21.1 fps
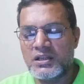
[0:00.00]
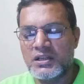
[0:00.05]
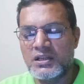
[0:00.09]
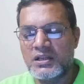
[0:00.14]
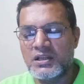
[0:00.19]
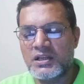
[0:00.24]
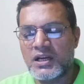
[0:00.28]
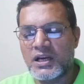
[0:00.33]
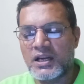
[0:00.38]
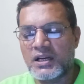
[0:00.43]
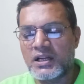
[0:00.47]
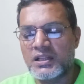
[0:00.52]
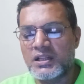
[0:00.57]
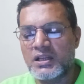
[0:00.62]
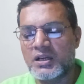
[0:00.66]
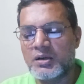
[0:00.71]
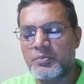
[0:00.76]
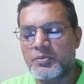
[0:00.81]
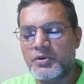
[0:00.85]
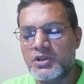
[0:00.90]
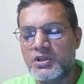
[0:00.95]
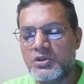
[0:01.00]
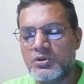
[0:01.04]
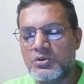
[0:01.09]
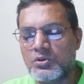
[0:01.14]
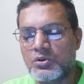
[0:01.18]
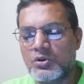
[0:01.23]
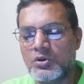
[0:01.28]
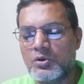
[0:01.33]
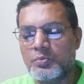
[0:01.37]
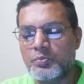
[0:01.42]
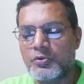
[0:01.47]
in another
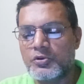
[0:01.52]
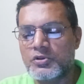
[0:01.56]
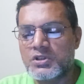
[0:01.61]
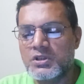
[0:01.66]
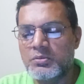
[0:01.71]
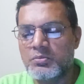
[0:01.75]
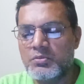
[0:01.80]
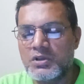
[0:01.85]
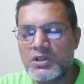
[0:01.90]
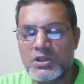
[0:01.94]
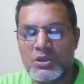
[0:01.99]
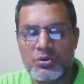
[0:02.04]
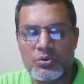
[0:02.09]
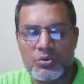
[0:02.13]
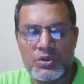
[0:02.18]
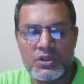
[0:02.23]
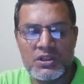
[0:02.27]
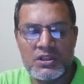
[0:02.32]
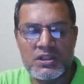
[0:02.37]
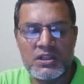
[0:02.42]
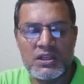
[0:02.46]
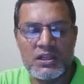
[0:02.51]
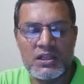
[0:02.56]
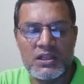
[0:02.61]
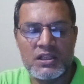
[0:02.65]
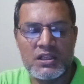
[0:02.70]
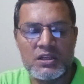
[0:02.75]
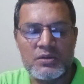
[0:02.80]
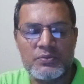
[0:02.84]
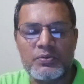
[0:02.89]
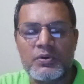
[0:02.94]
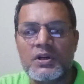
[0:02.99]
video, possibly with
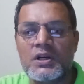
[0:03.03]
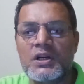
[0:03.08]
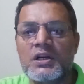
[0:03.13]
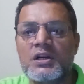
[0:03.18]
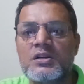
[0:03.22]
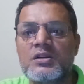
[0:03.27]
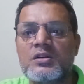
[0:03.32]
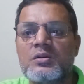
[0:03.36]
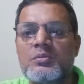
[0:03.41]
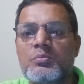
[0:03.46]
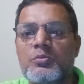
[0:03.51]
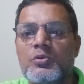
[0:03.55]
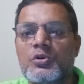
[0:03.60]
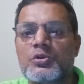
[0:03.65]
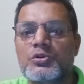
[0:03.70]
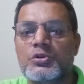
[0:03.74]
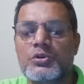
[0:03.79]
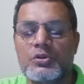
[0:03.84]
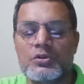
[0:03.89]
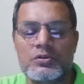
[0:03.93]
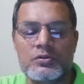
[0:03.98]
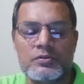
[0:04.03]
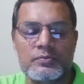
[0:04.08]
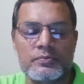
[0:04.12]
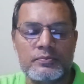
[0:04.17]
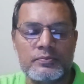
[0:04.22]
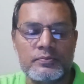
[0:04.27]
a different motion.